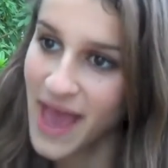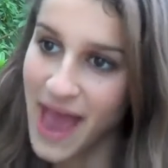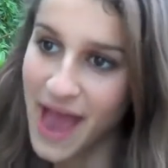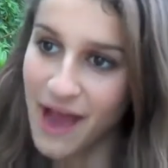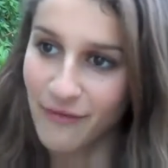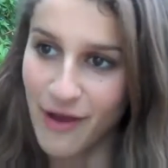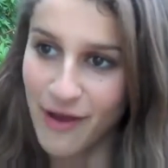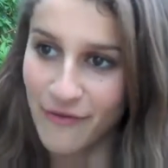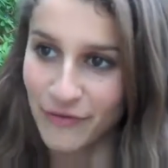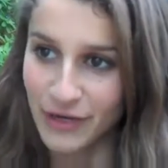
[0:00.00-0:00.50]

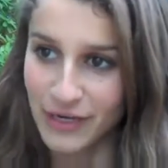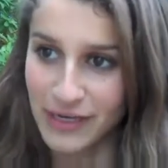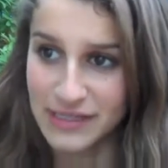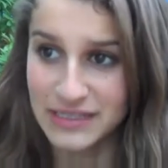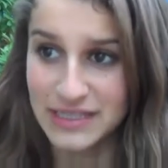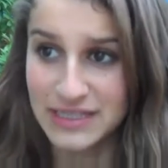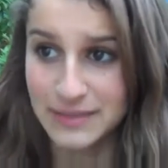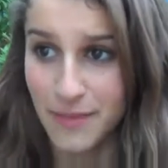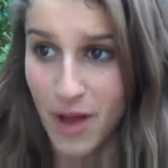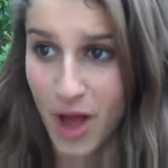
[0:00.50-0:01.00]
However,
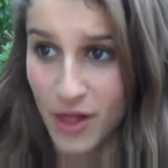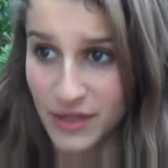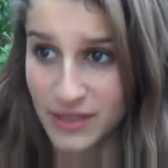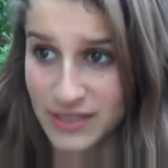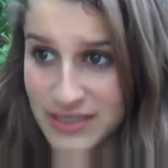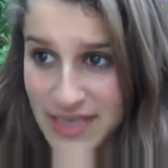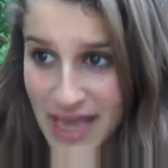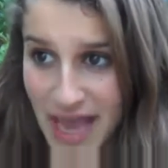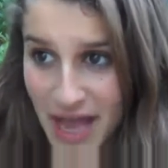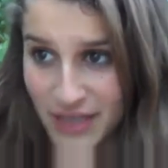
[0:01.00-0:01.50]
in smaller
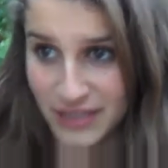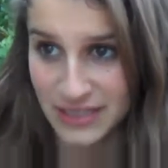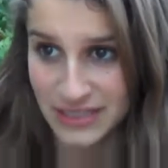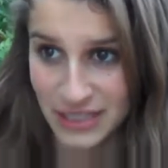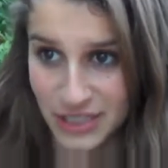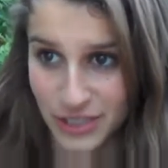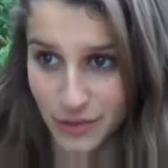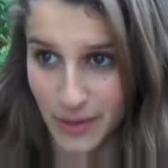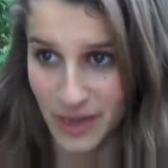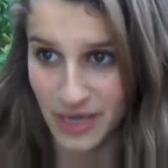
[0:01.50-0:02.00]
scale
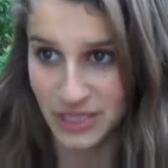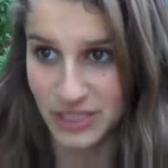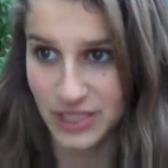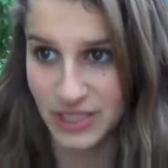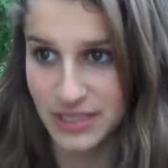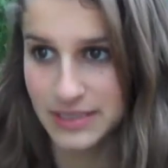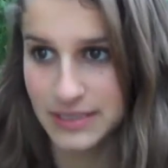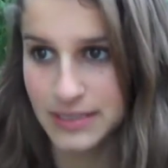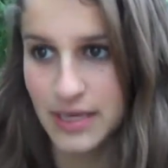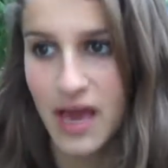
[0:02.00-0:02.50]

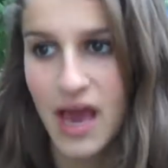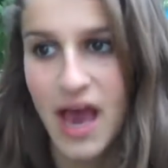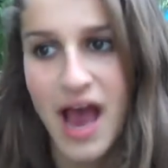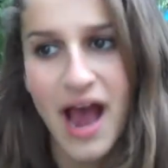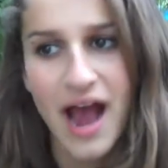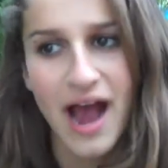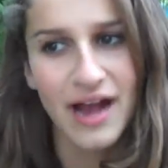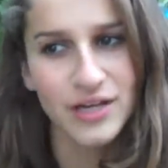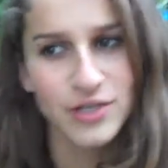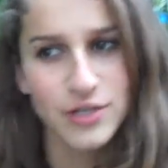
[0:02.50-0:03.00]
situations,
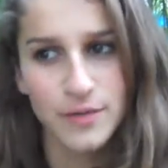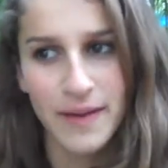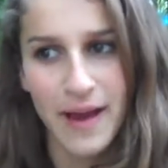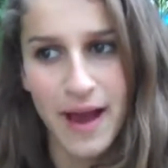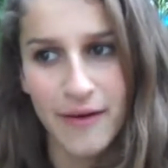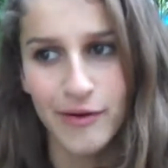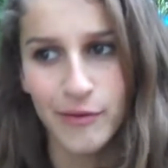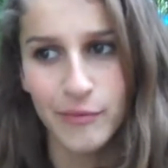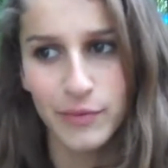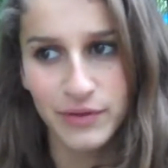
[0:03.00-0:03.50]

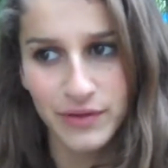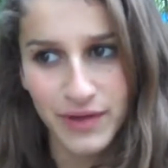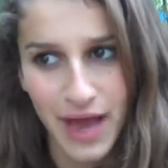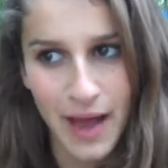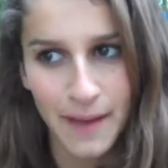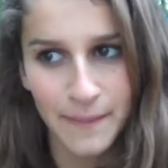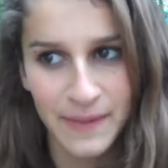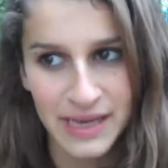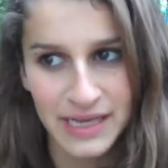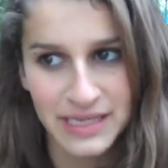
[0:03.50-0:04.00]
hydropower will
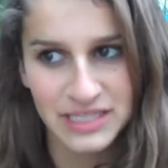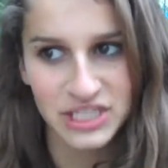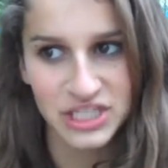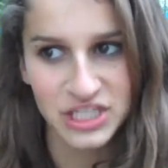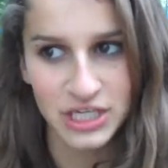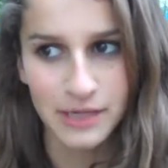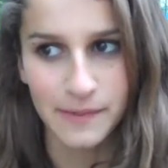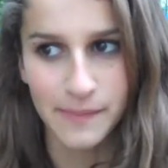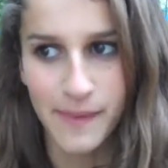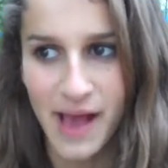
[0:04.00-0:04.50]
not be as
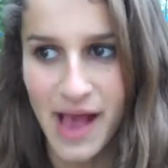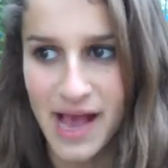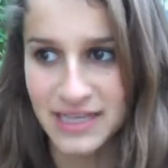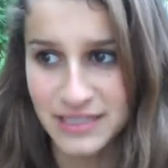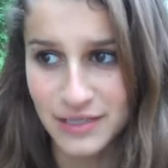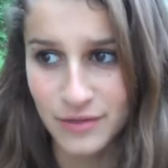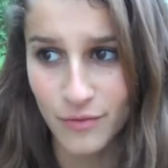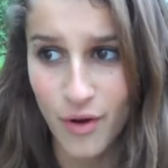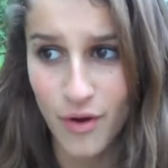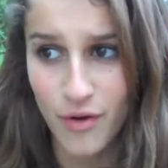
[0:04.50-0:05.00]
cheap
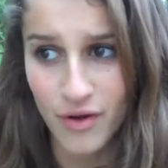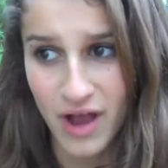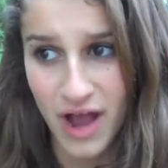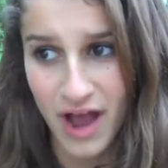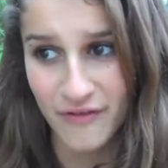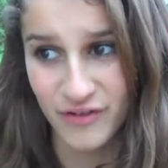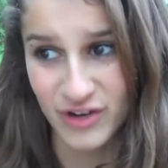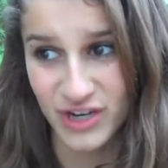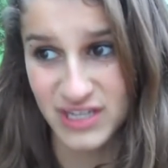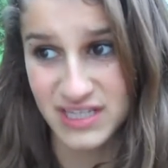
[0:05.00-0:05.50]
as it won't
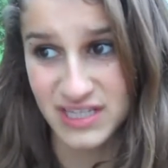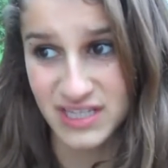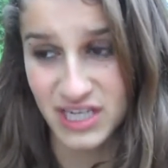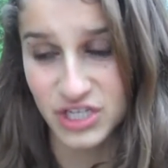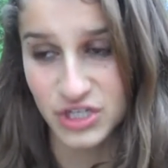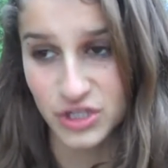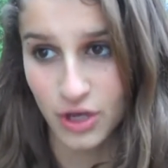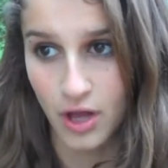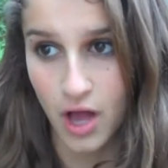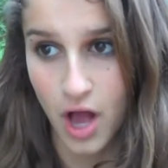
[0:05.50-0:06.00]
cover its
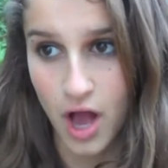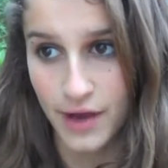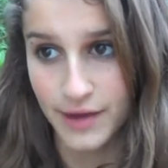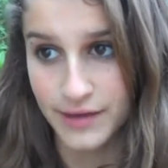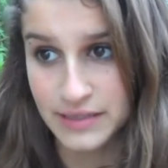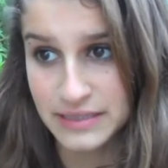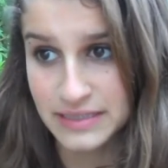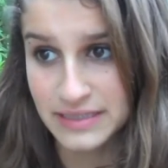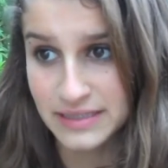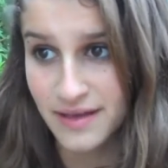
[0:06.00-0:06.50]
initial
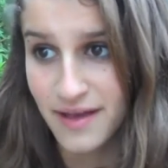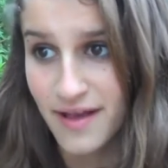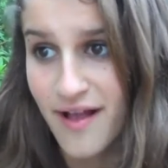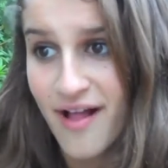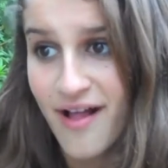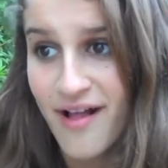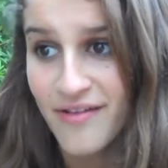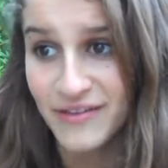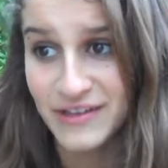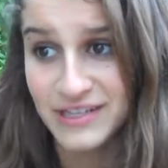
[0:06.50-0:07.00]
costs.
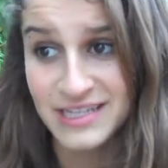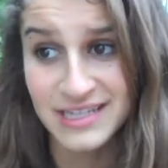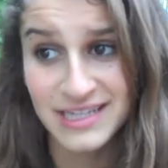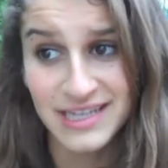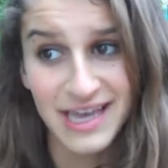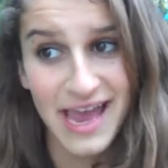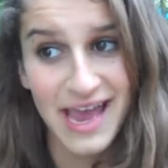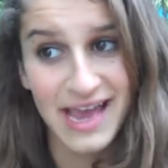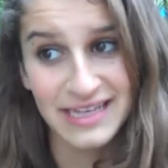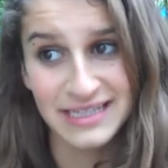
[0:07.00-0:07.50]
This is
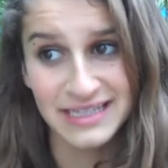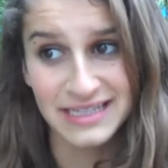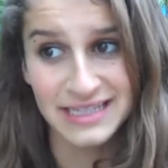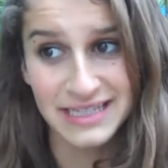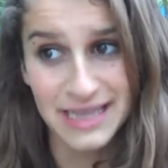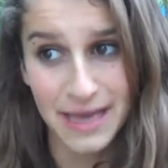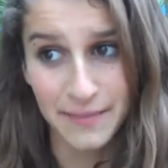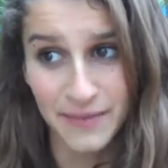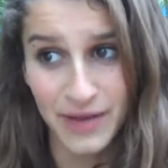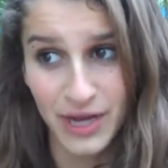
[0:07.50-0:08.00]
the case in
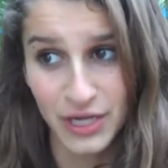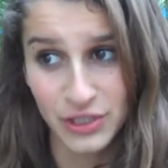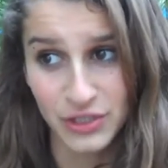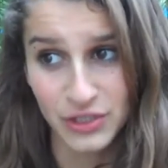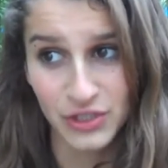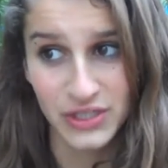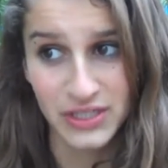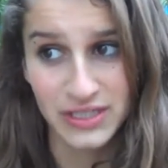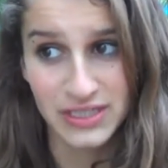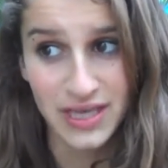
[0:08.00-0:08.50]
some
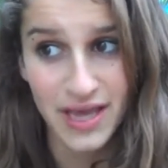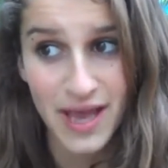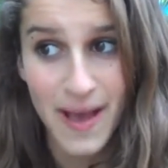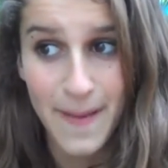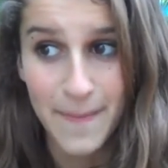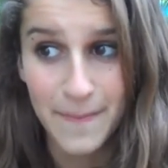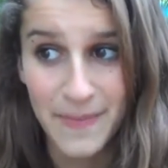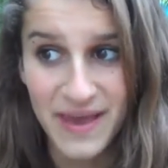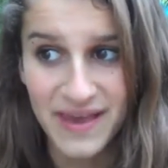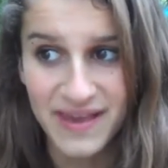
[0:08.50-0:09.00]
countries,
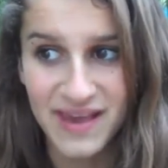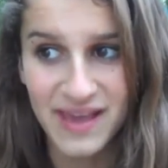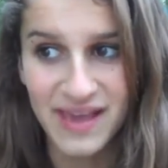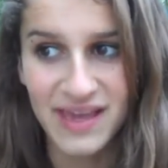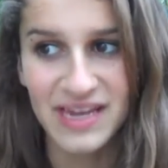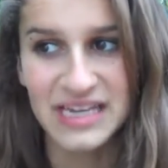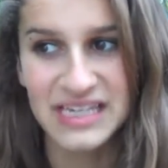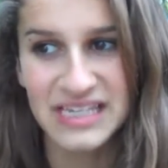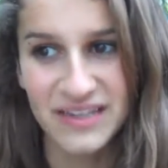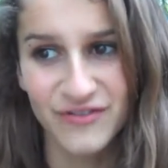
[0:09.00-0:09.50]
making
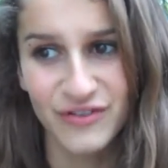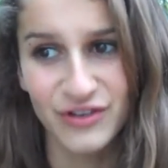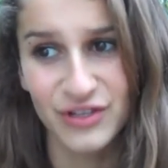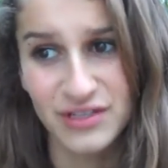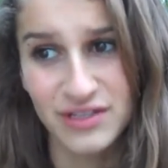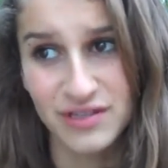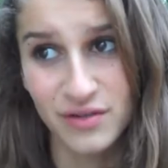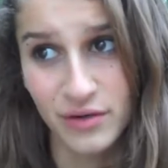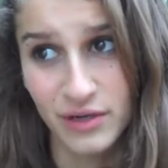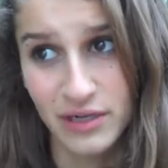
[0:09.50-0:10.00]
it a
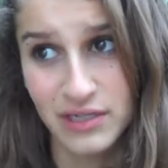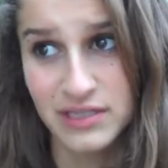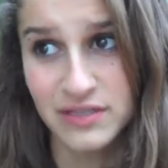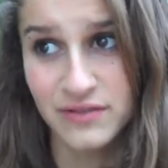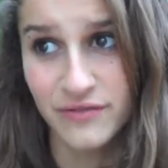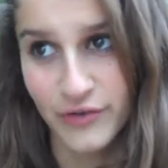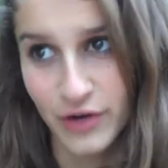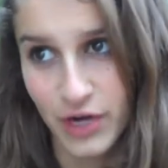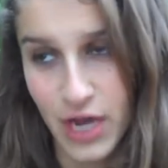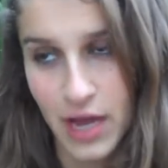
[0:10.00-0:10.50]
difficult
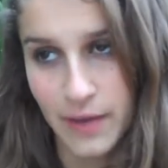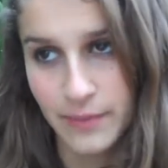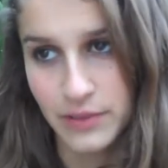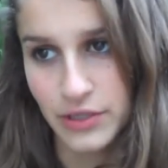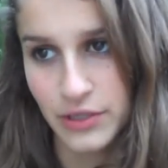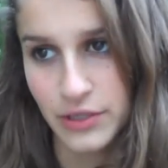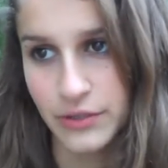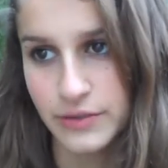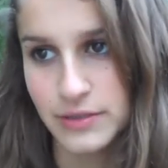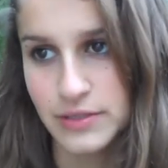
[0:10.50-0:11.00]
source for common
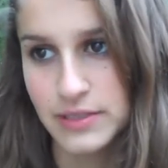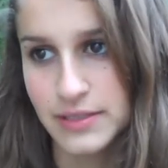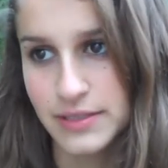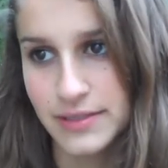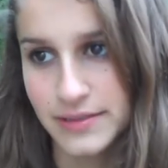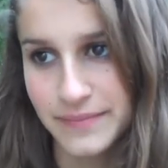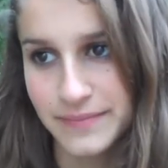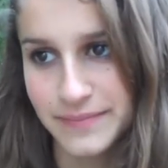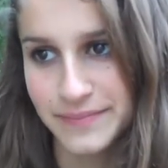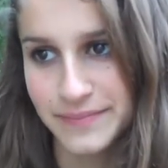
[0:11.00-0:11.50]
use.